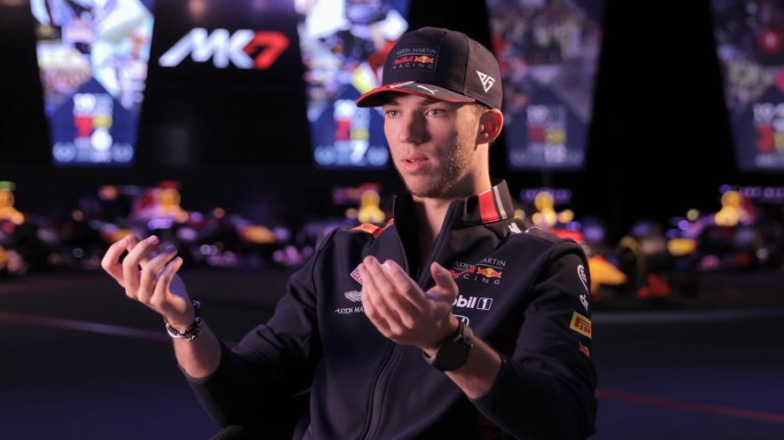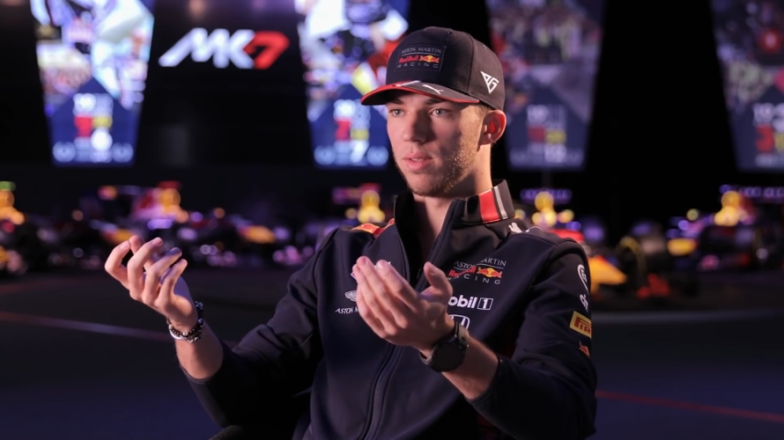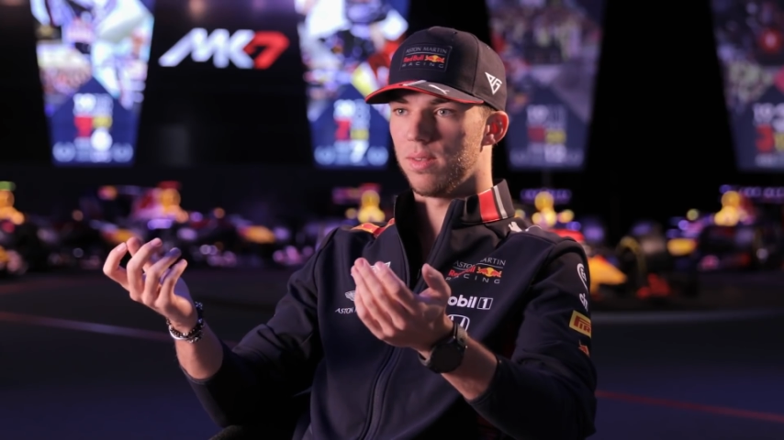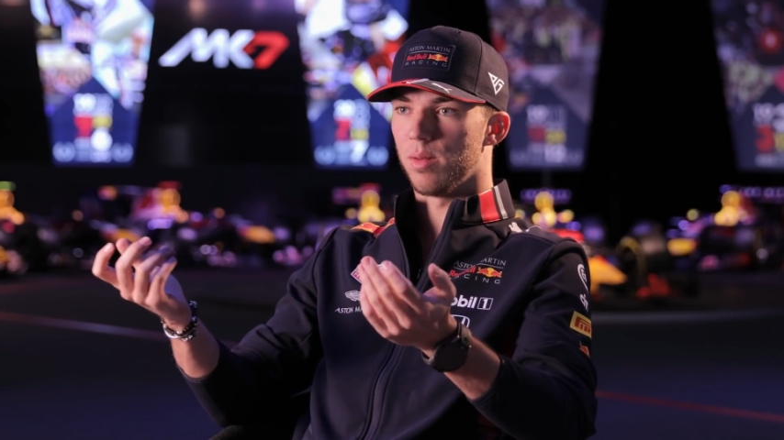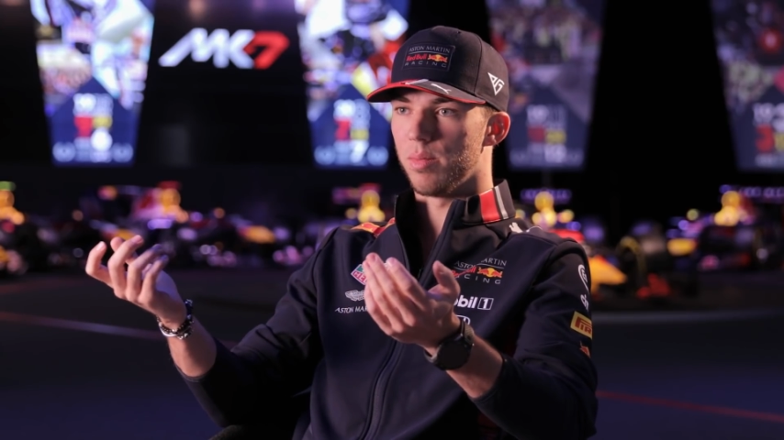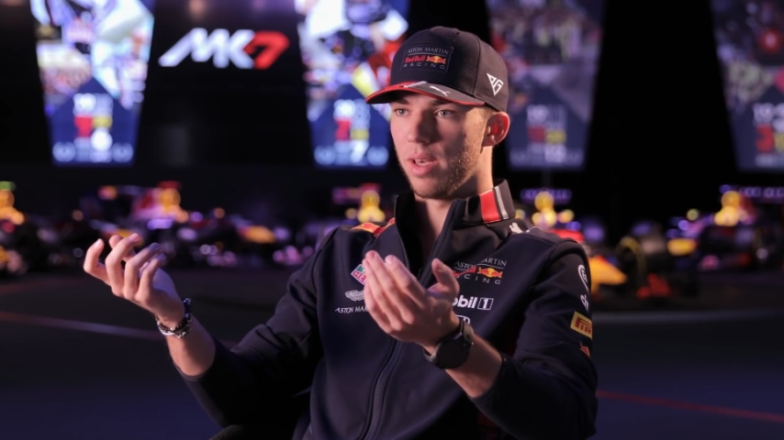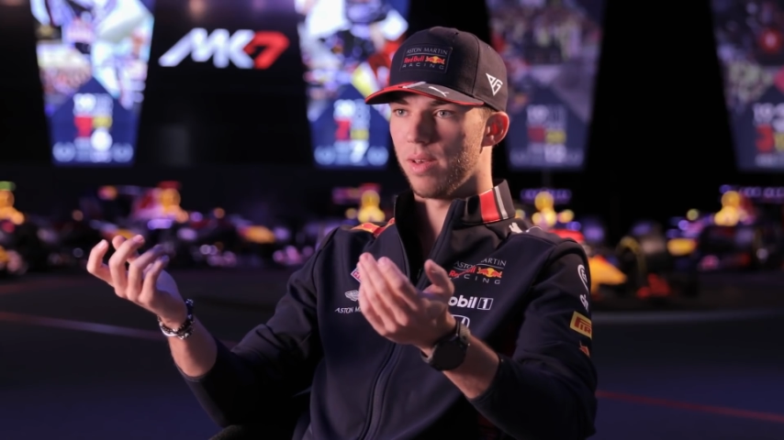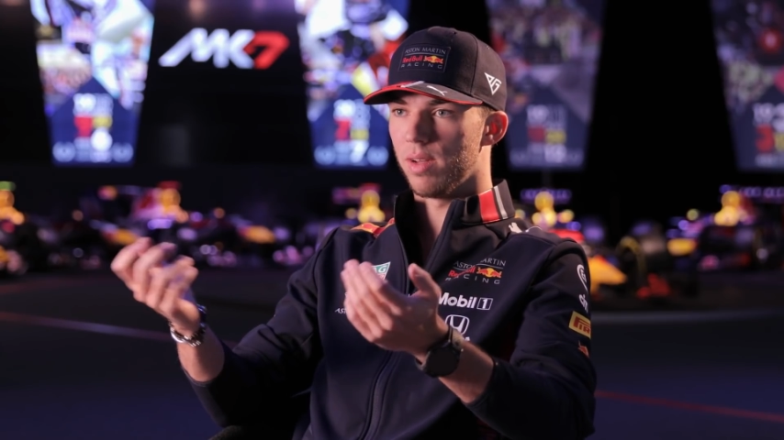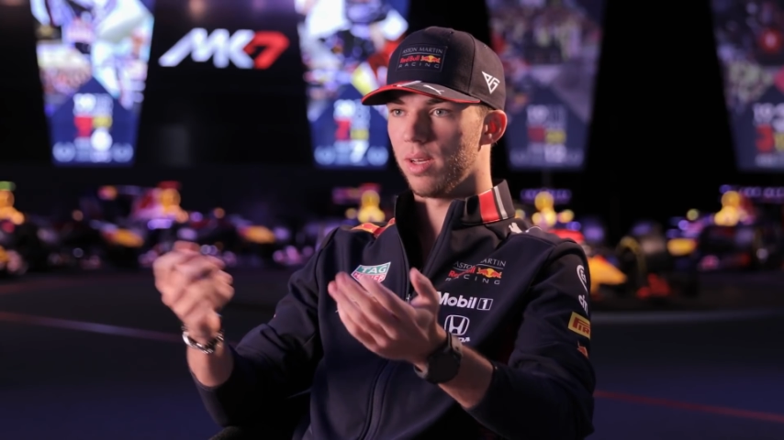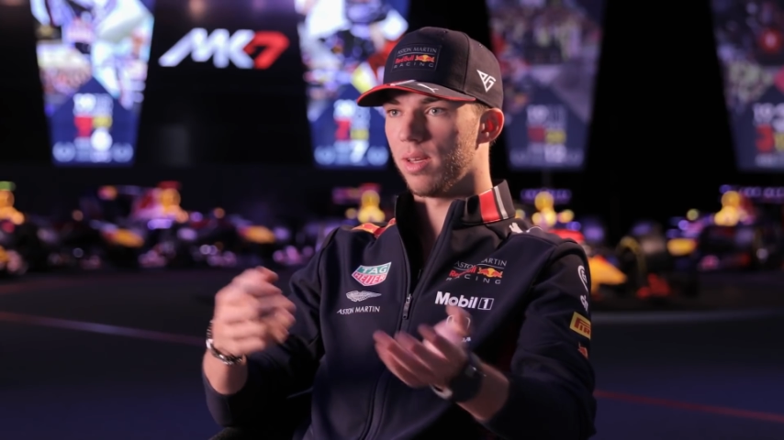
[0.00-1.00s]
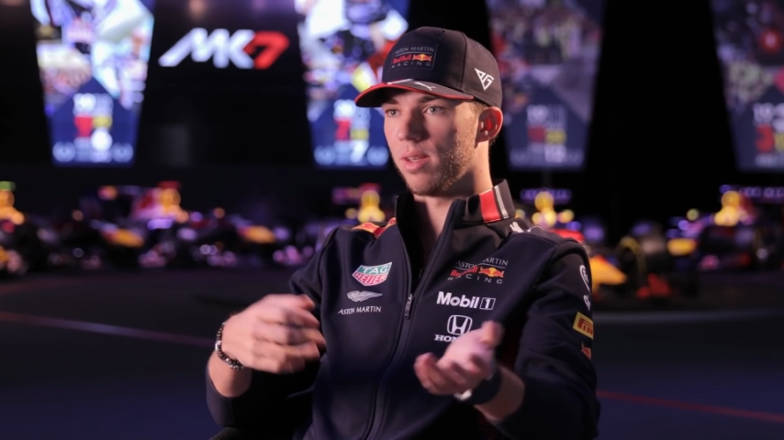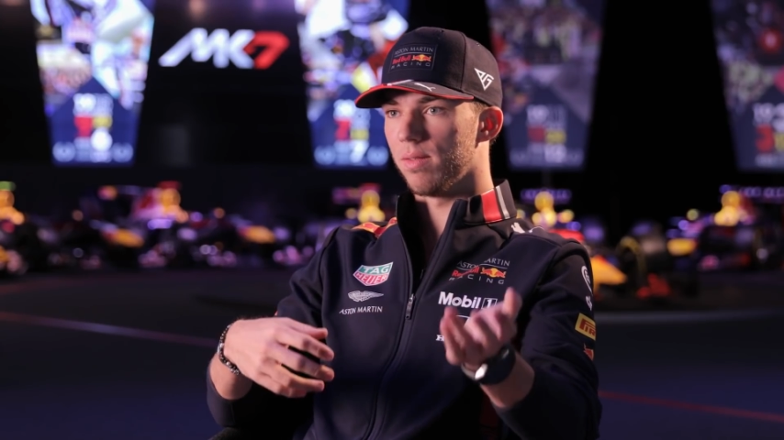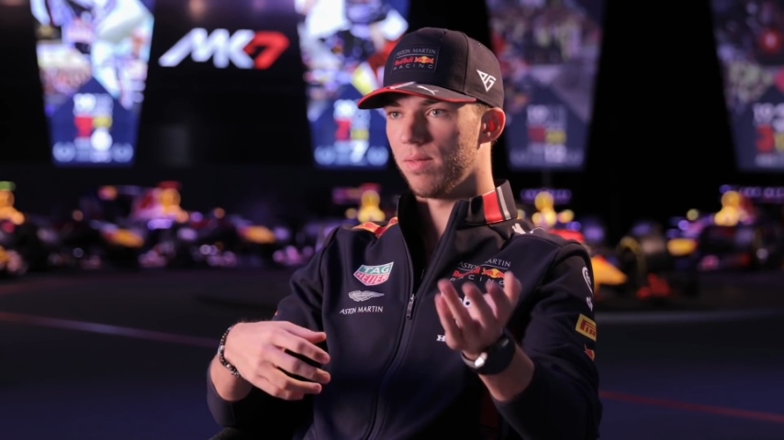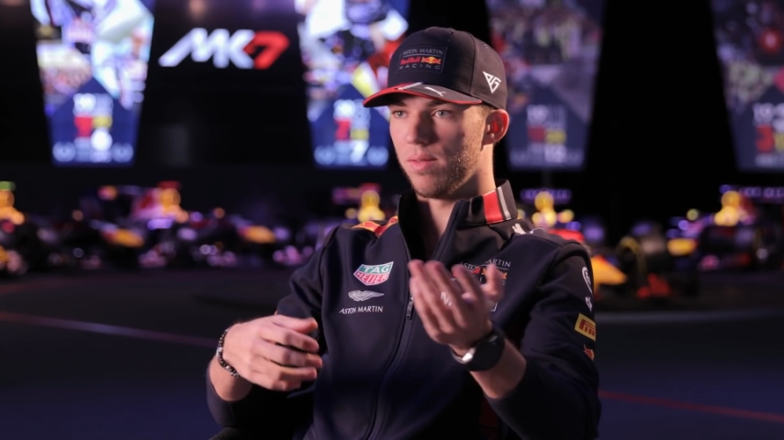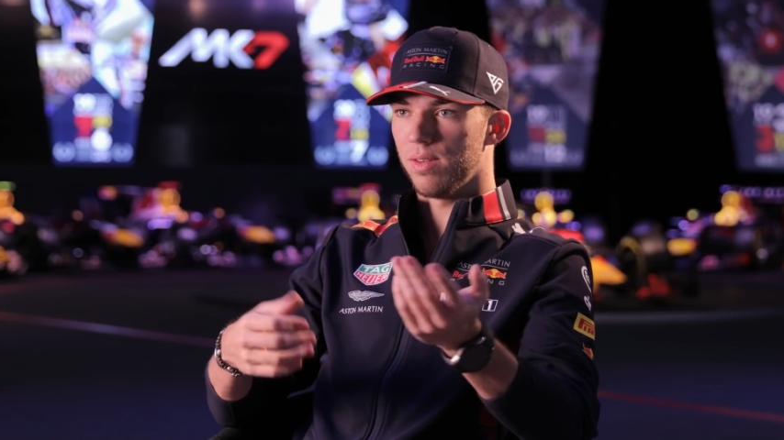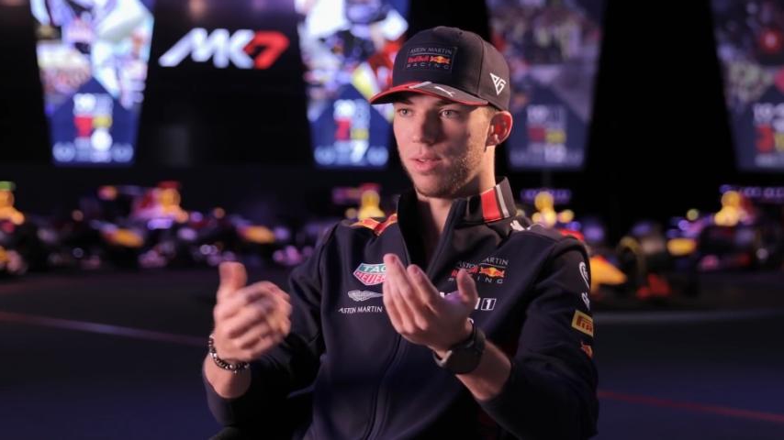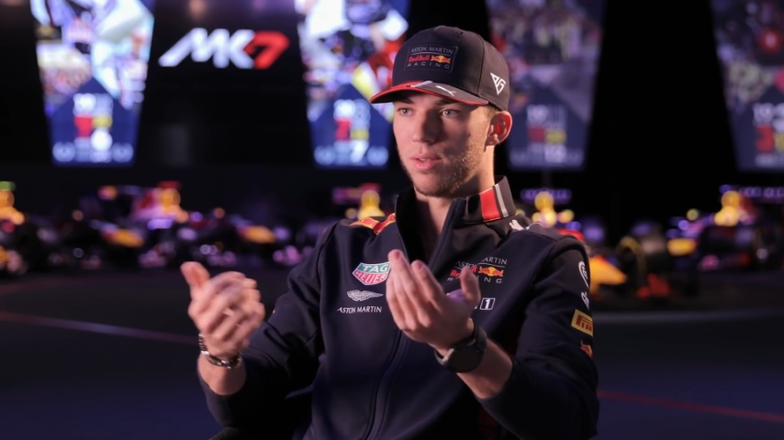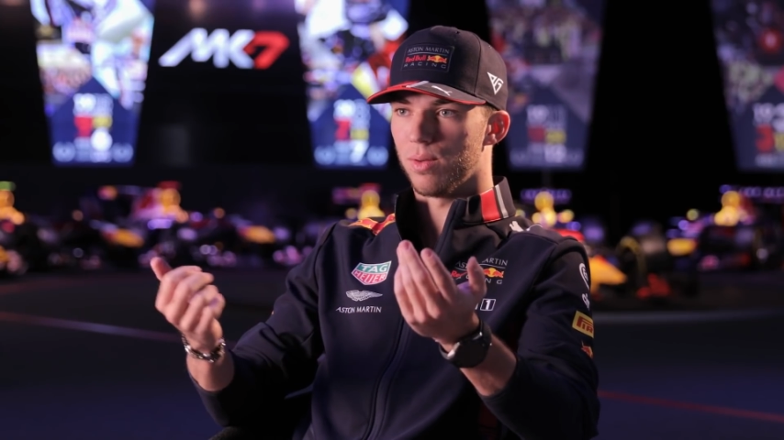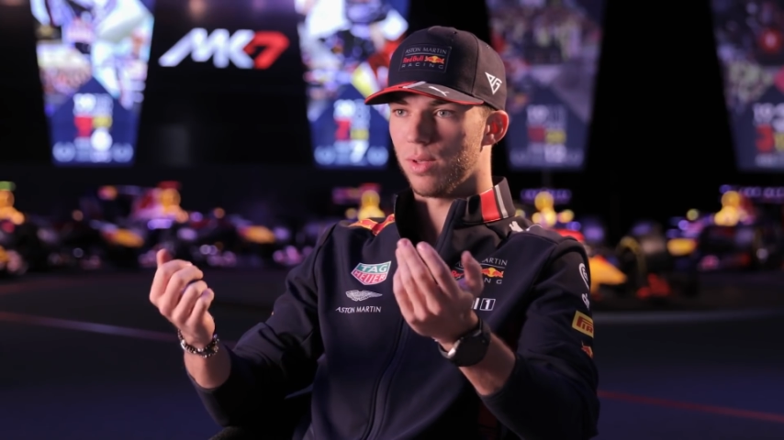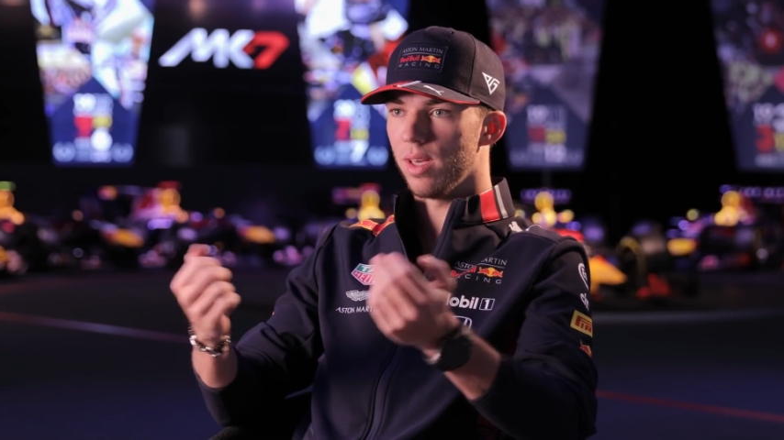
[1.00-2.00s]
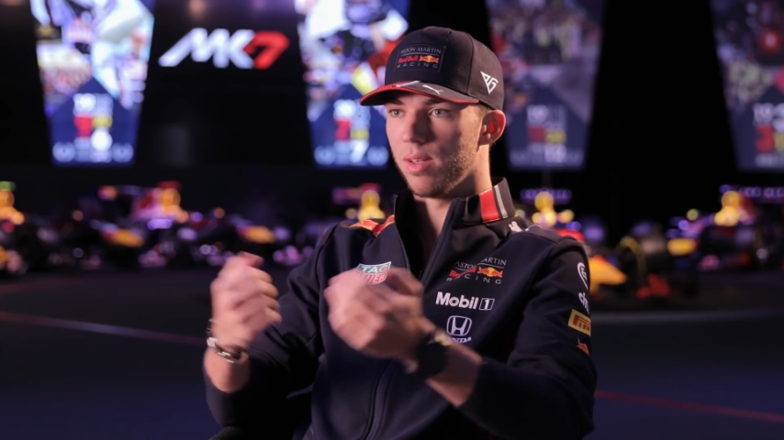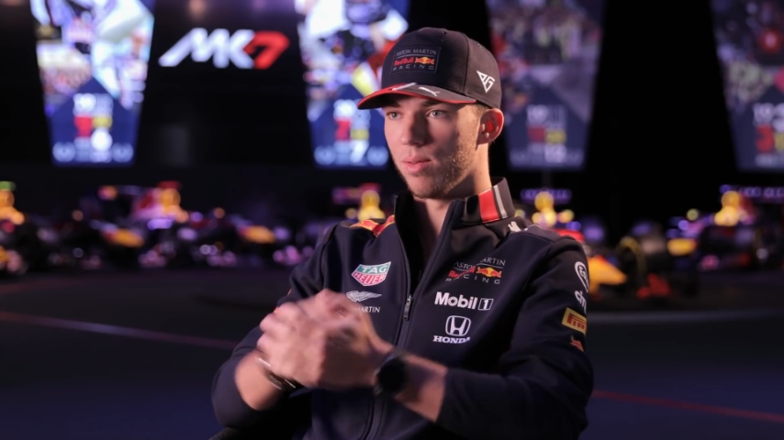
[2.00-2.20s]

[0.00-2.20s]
and still behave like a 15 years old kid,